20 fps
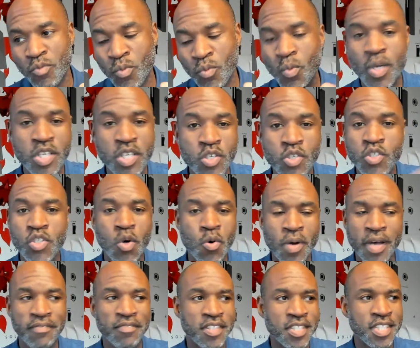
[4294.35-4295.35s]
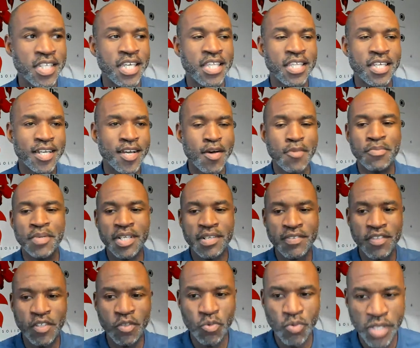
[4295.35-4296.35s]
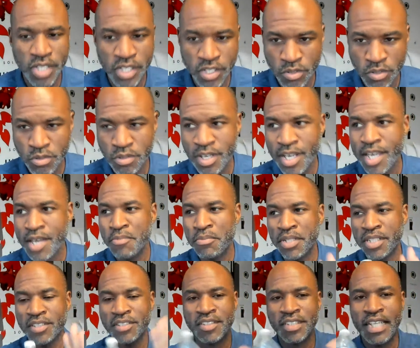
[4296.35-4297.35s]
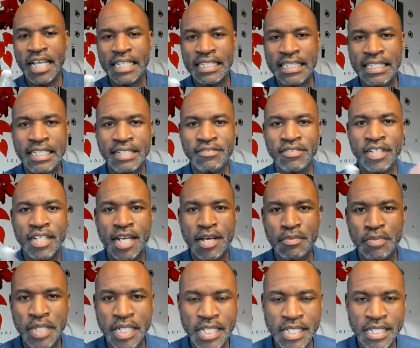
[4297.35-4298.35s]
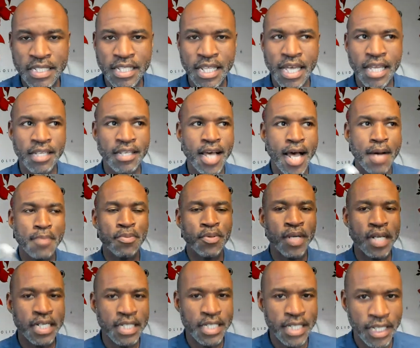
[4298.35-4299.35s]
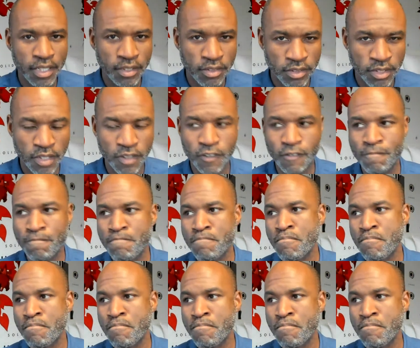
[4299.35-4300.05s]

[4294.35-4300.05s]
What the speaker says: well, you don't have to say the company if you don't want to, but there's lots of different companies that operate in Yellowstone.